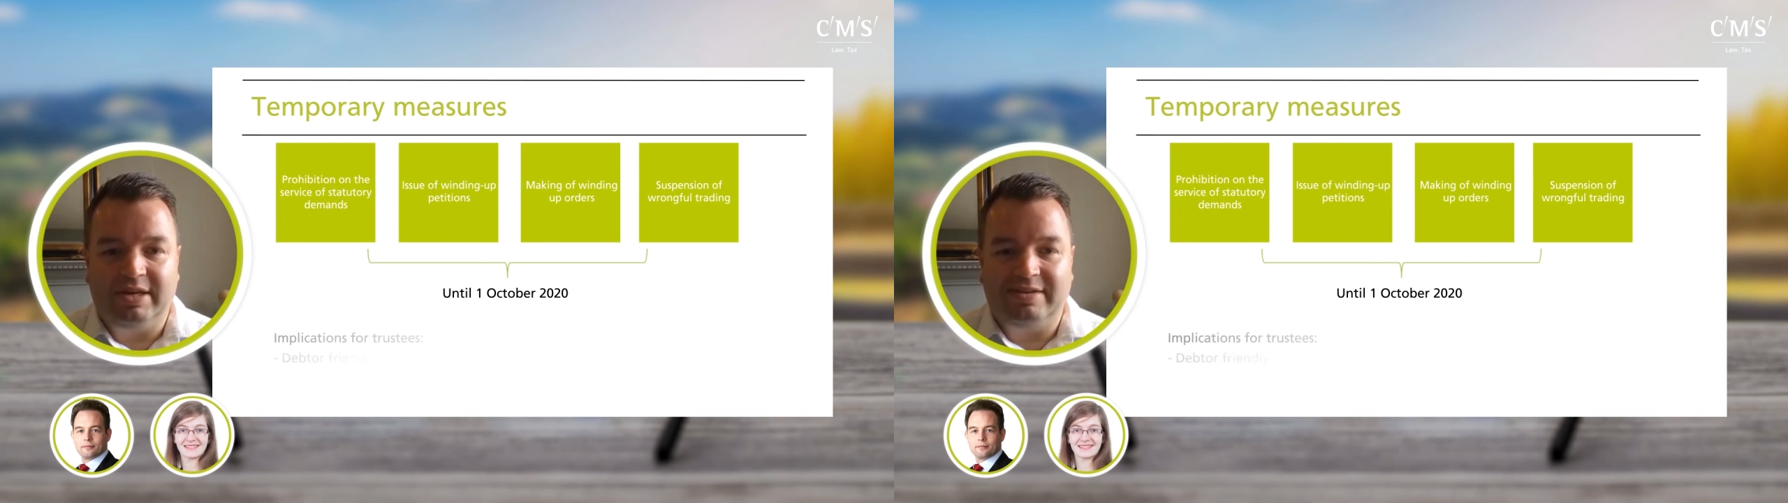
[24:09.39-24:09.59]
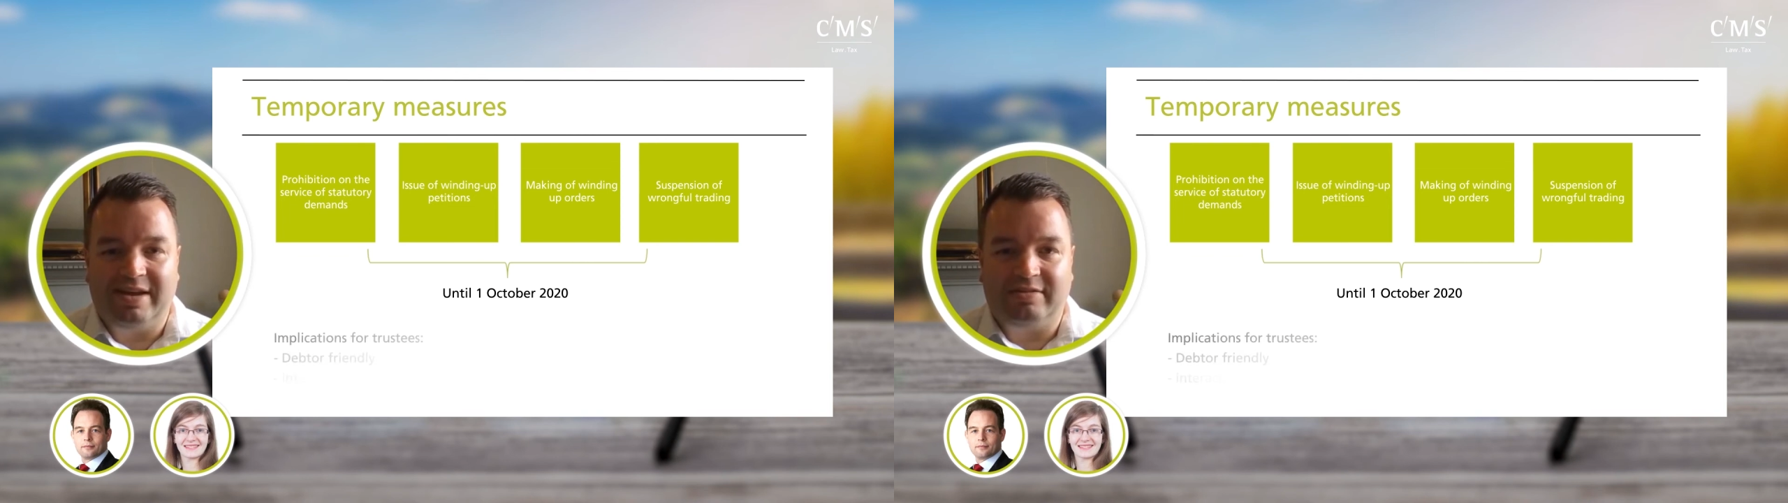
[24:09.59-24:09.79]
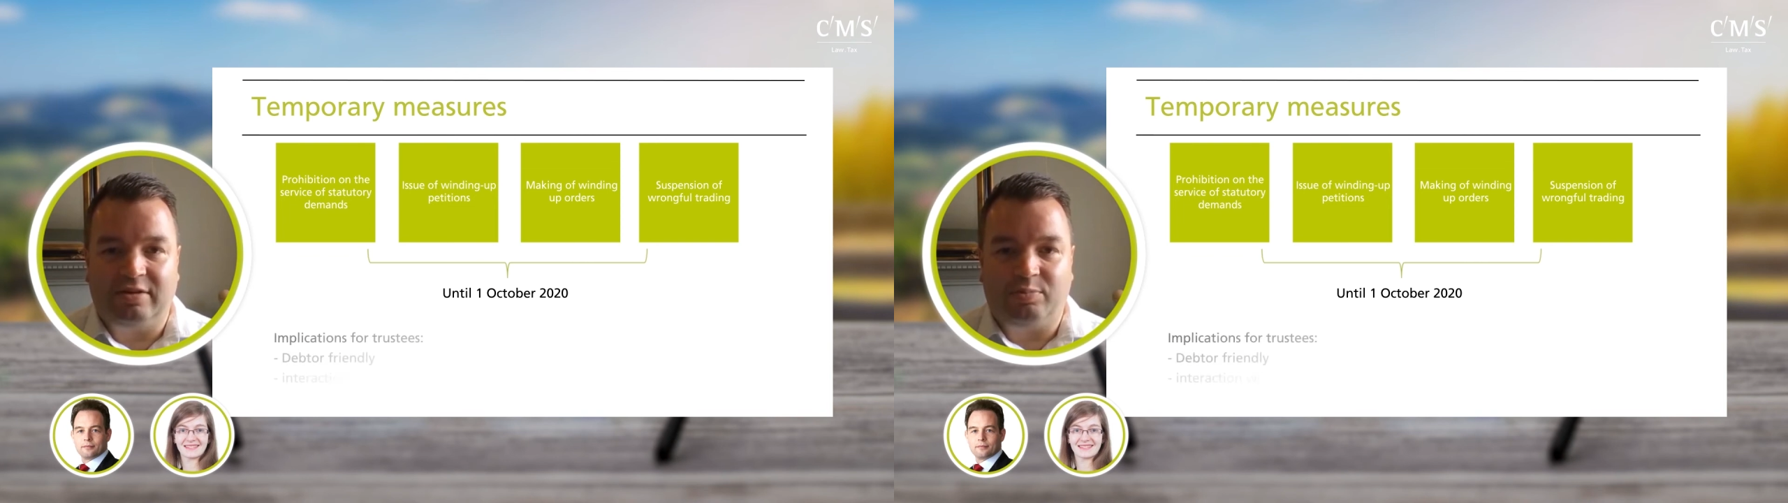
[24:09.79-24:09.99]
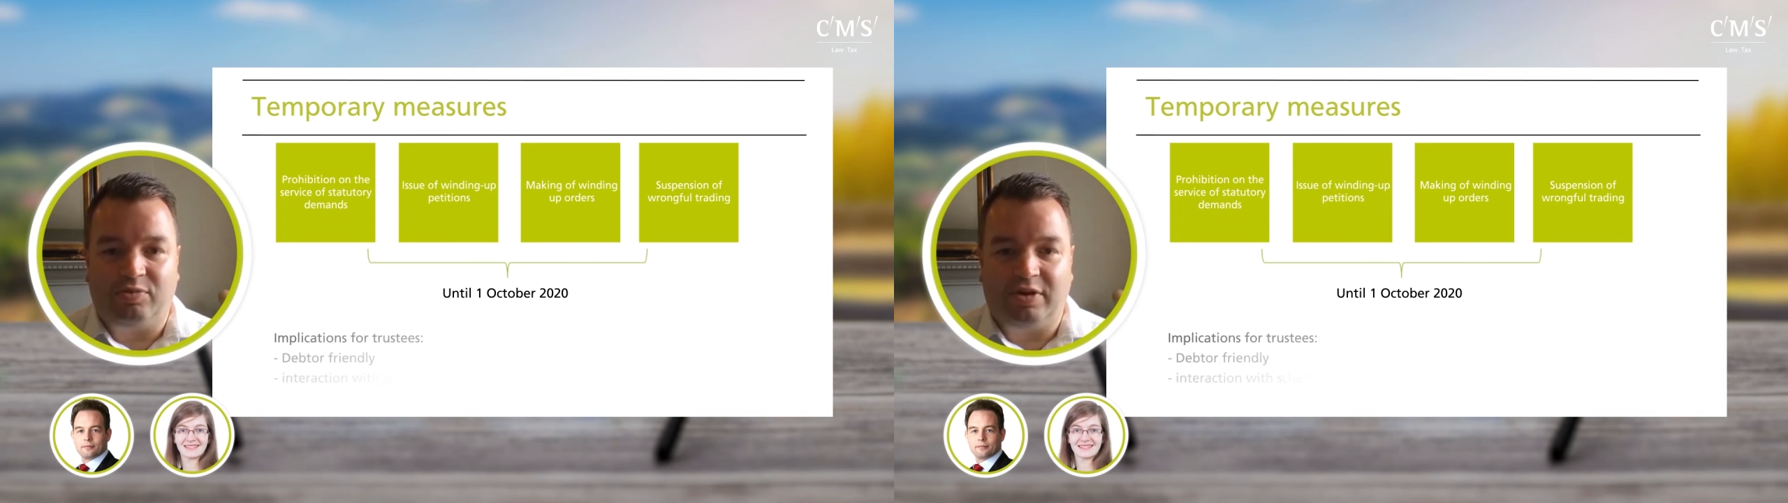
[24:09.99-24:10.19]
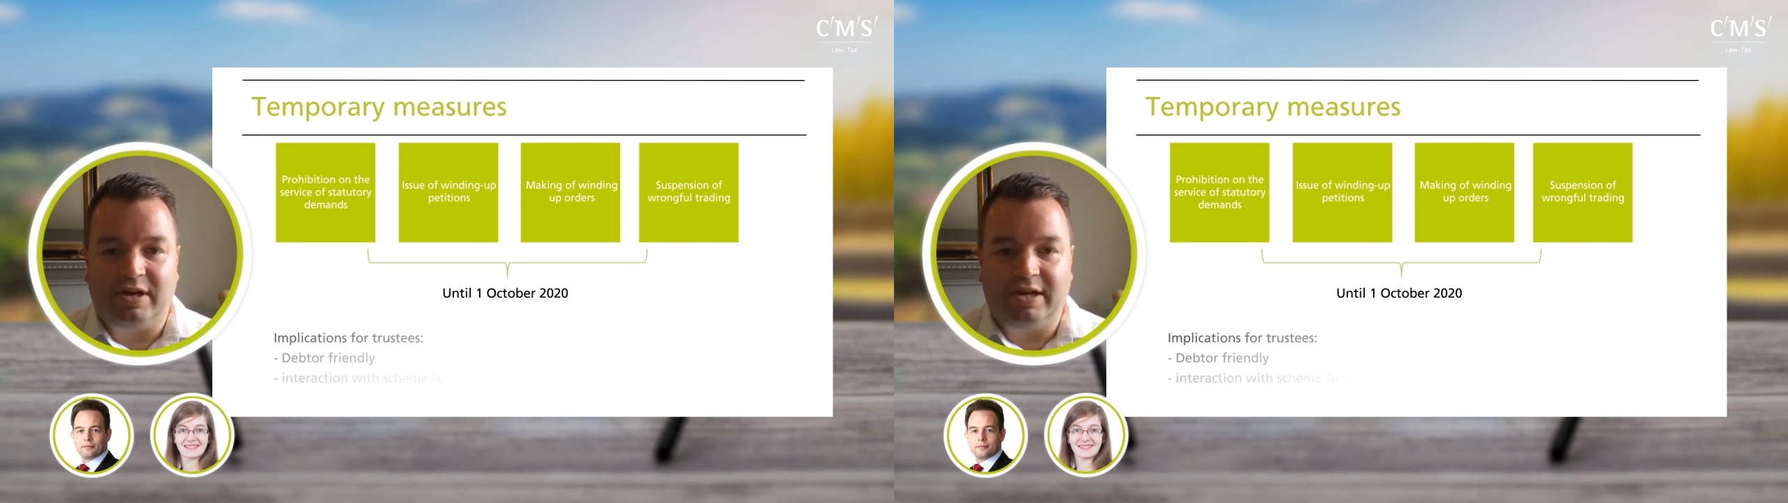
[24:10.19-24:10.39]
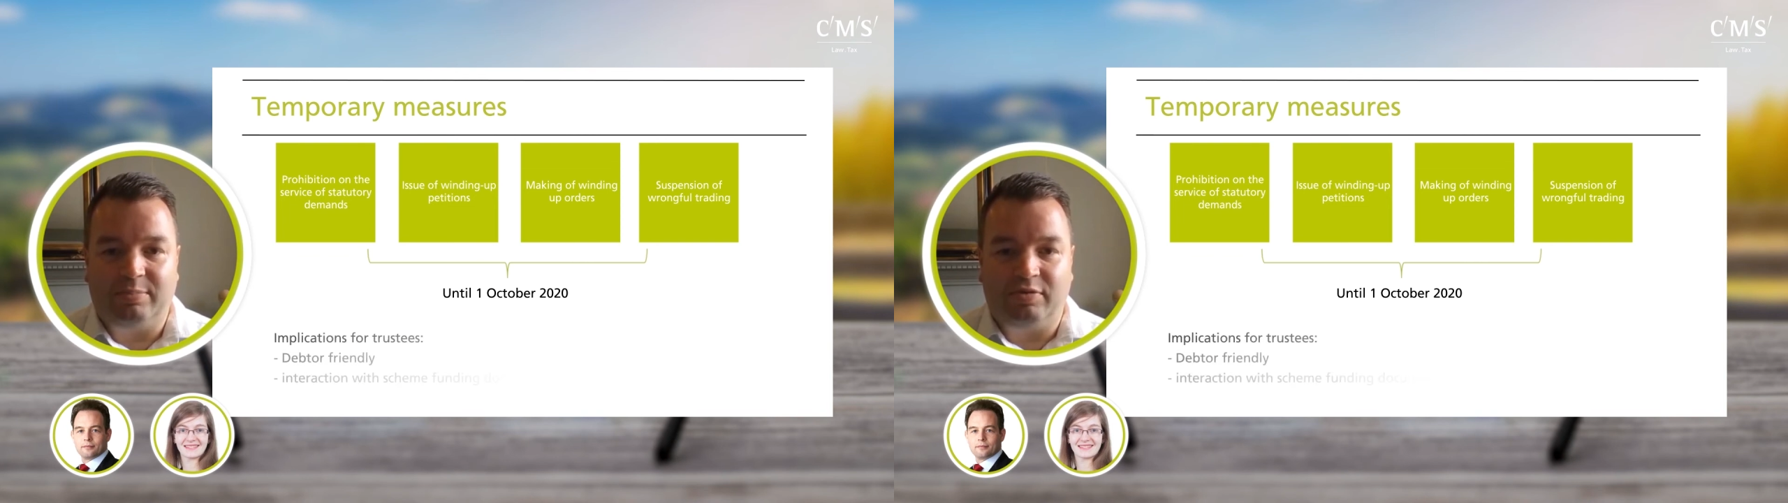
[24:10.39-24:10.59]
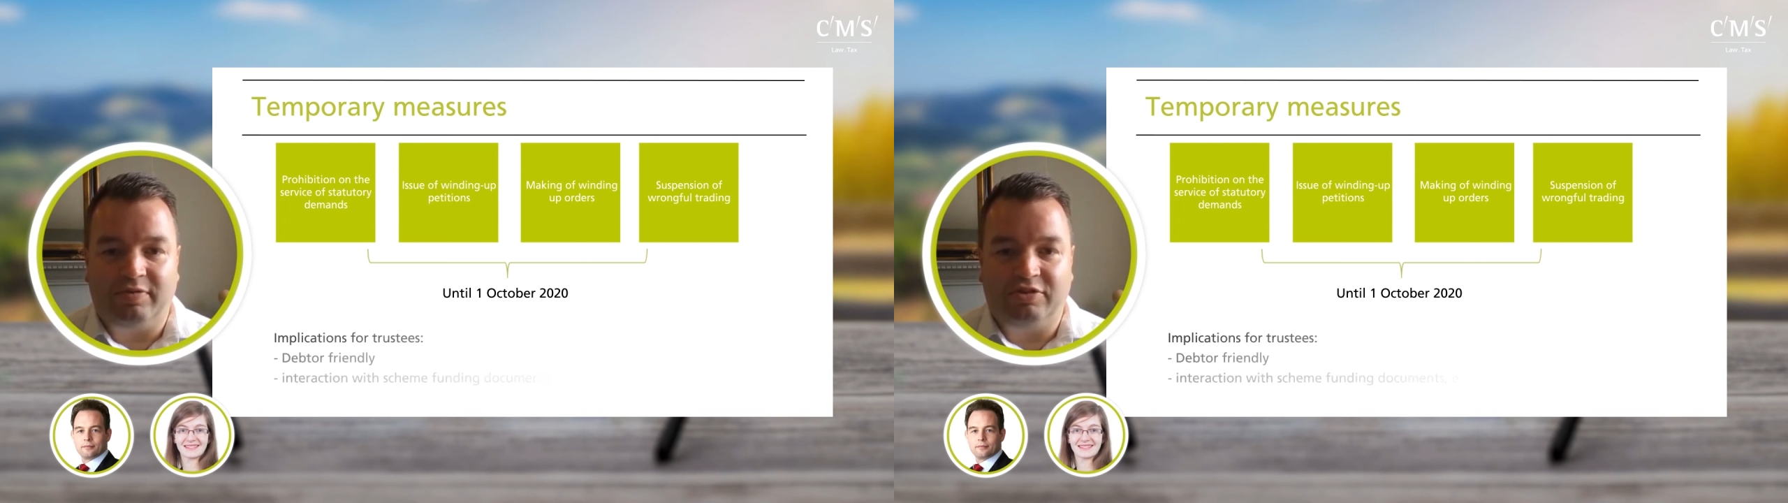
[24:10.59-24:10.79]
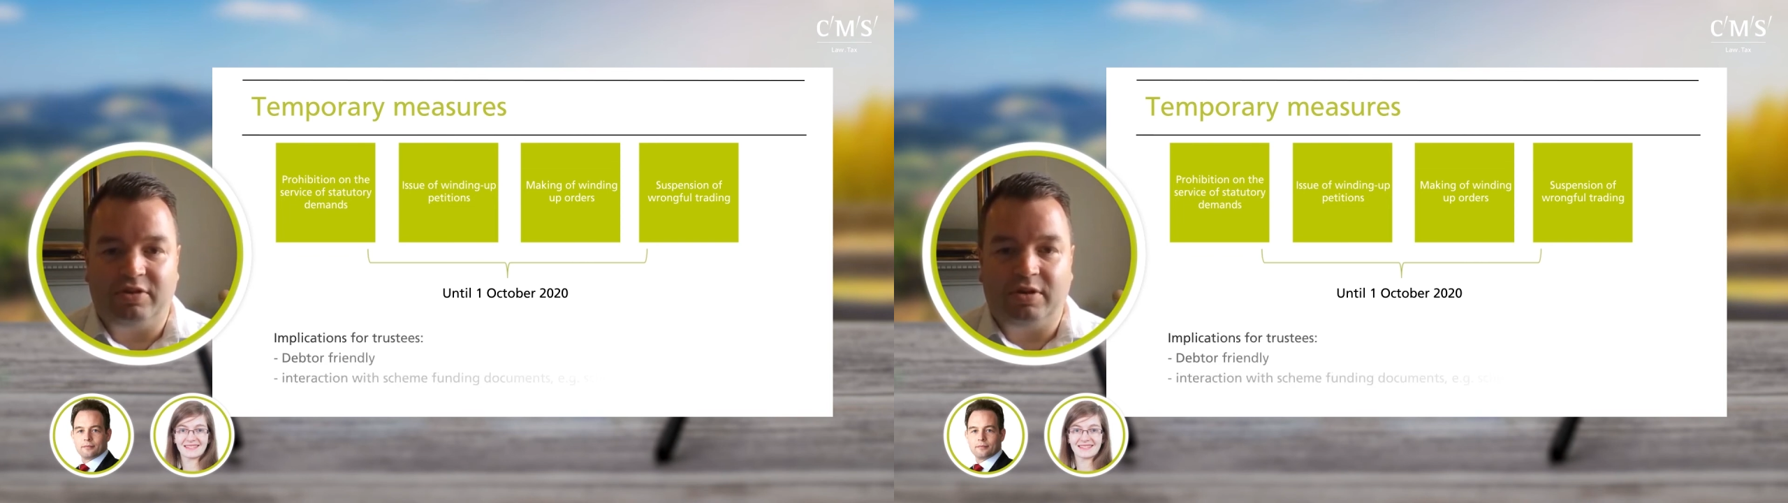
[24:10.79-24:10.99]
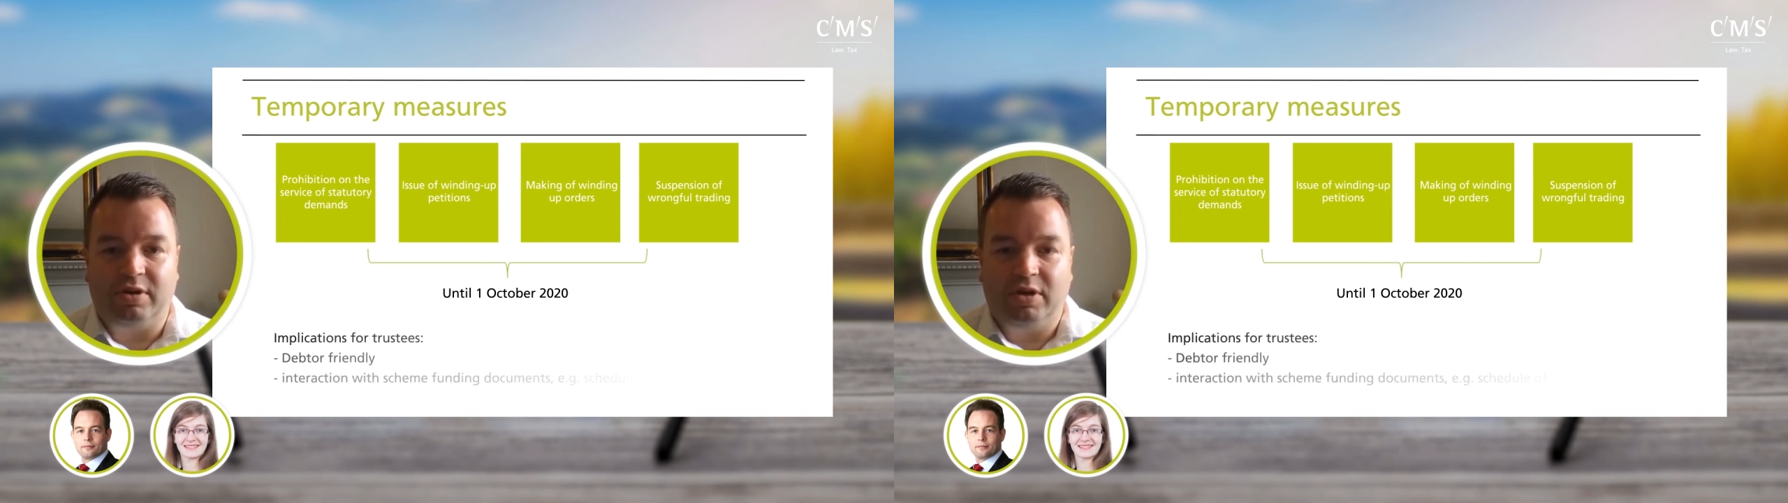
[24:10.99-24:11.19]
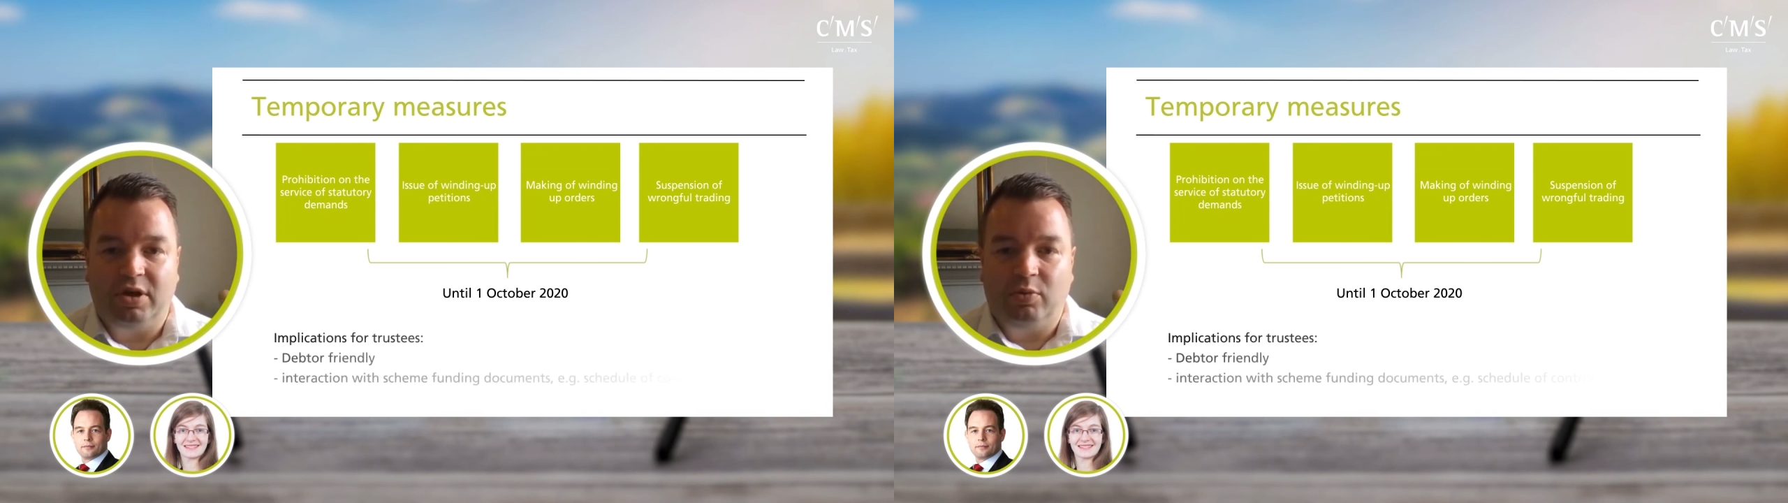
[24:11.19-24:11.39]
debtor-friendly provision,